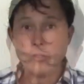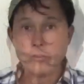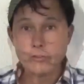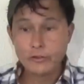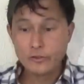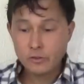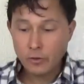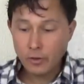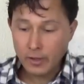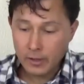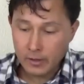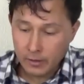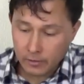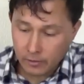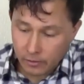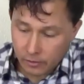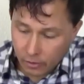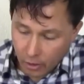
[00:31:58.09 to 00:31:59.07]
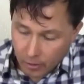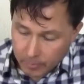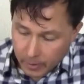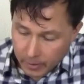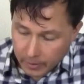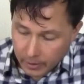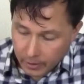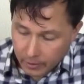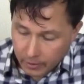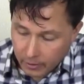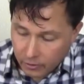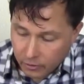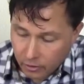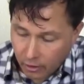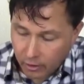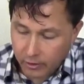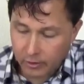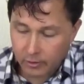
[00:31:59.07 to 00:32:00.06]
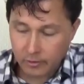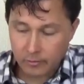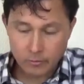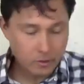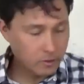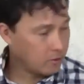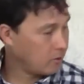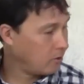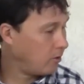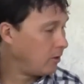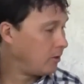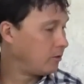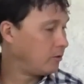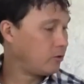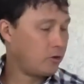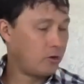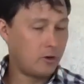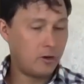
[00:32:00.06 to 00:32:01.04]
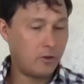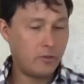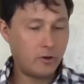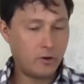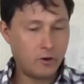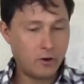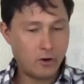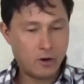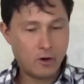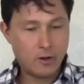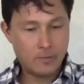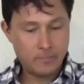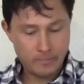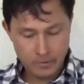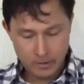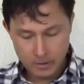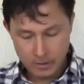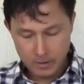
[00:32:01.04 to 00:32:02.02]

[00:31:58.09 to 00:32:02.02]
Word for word: So let's go ahead and hit the start button here and get started. We're going to go ahead and turn on the Hurom.